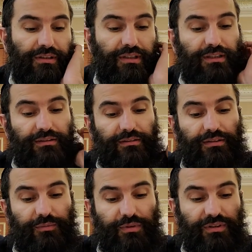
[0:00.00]
and
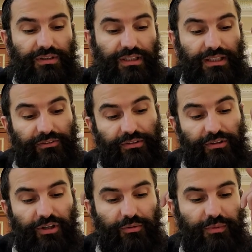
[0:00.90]
this person can't even
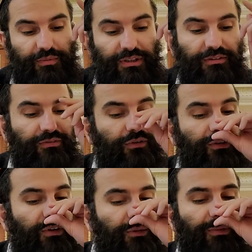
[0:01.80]
harm himself
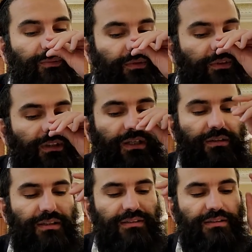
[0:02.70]
or other people,
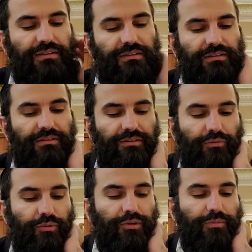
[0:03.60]
nonetheless it's
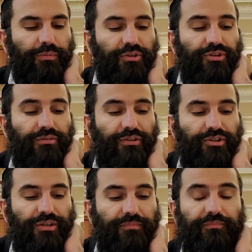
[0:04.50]
with the permission of
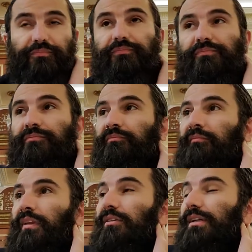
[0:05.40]
Hashem.
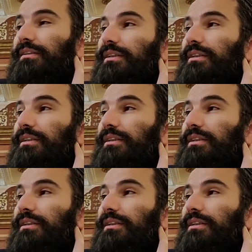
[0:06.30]
Right?